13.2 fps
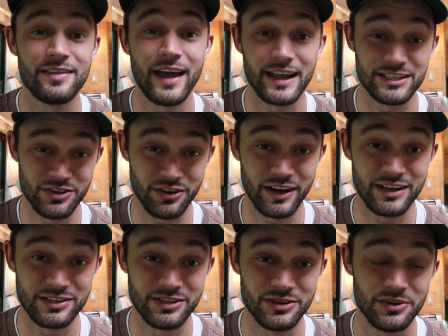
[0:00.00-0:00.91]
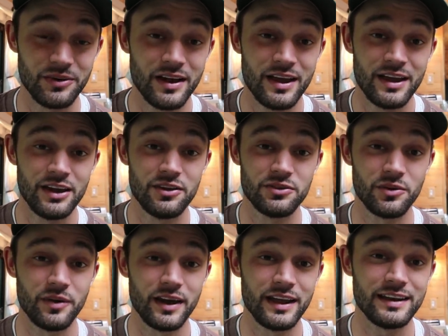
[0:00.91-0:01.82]
that's great too.
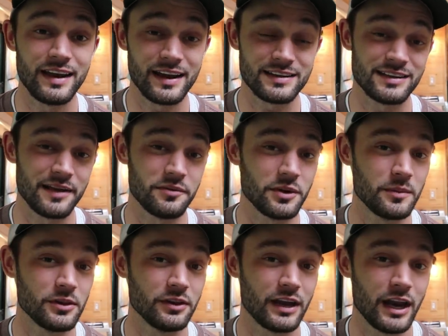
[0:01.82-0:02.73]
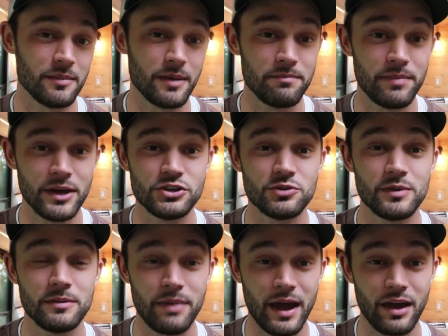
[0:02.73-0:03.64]
Either way, next time we're going to be looking at my
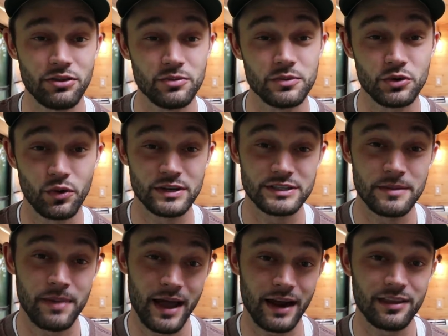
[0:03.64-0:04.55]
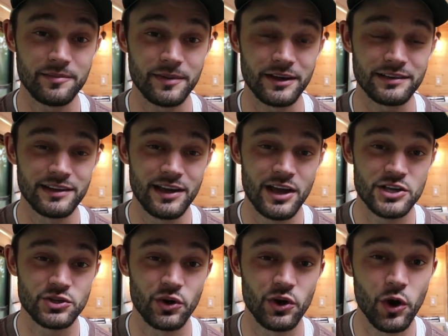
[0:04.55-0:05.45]
bedroom and bathroom towards the back of the bus.
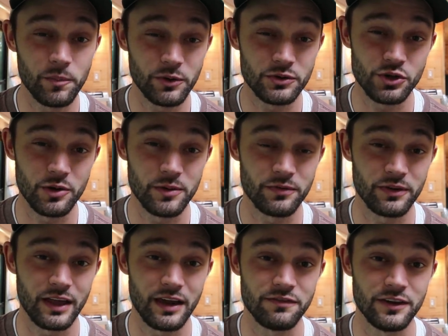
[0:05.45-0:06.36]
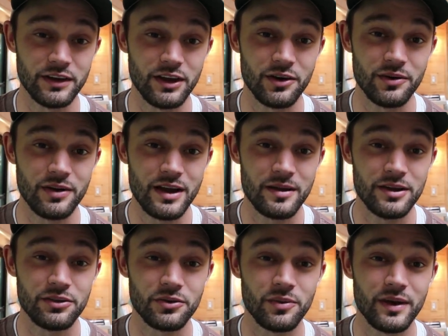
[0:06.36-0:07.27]
So I hope you'll join me for that video.
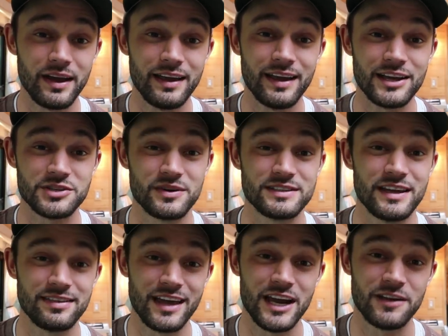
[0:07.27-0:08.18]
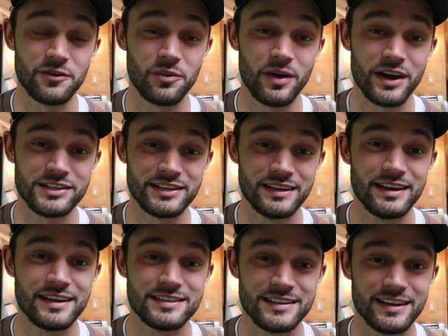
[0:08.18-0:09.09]
Either way, I just want to say thank you for
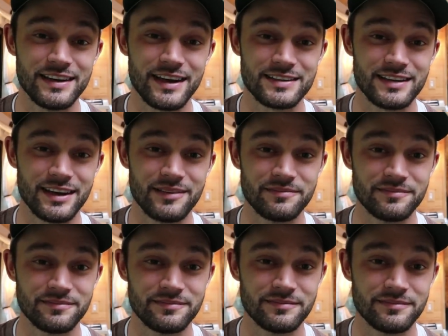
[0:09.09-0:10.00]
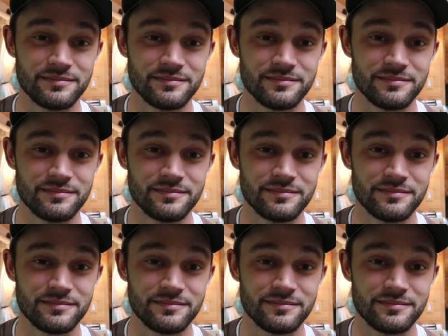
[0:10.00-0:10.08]
watching. See you next time.